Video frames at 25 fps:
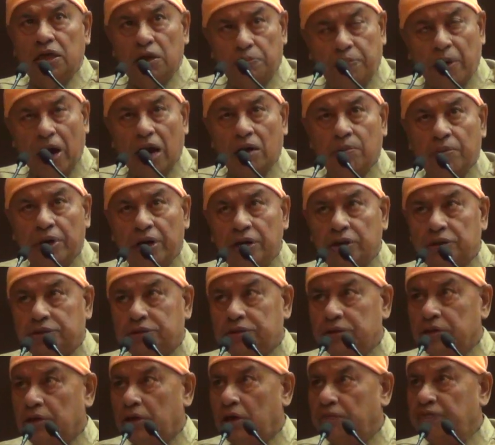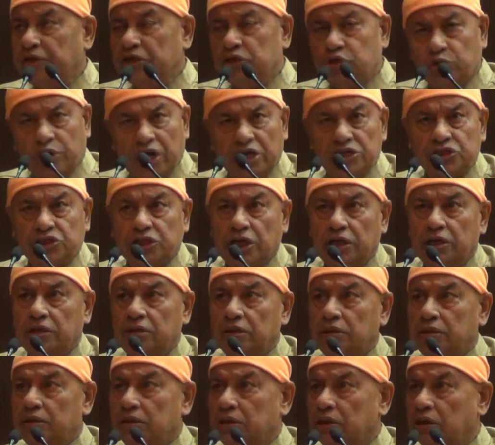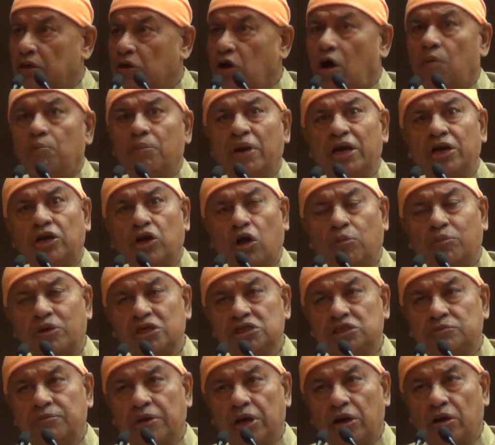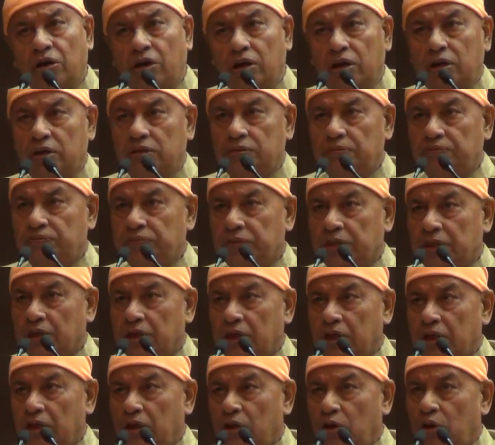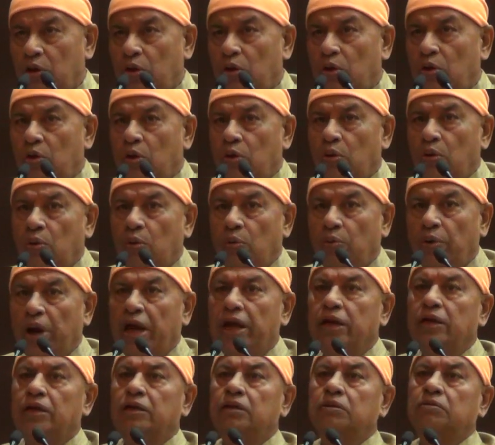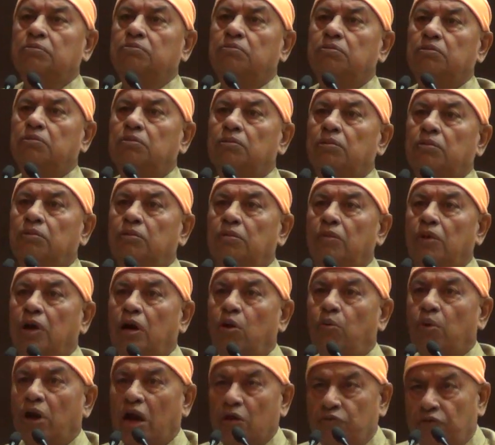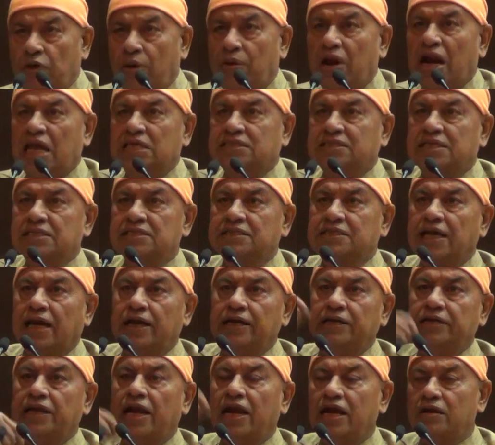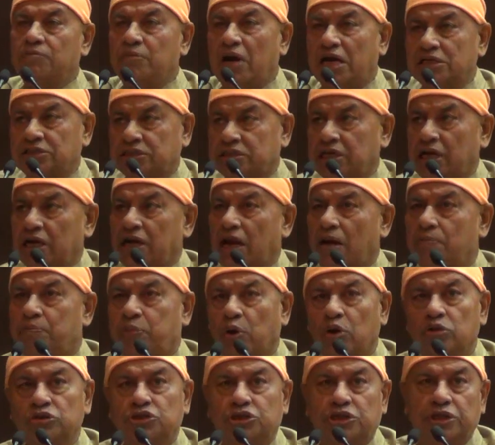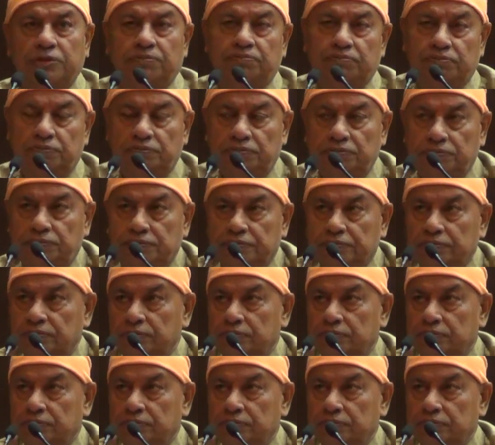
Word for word: Department of Education, Government of West Bengal. When one of our Assistant Secretary Headmaster approached him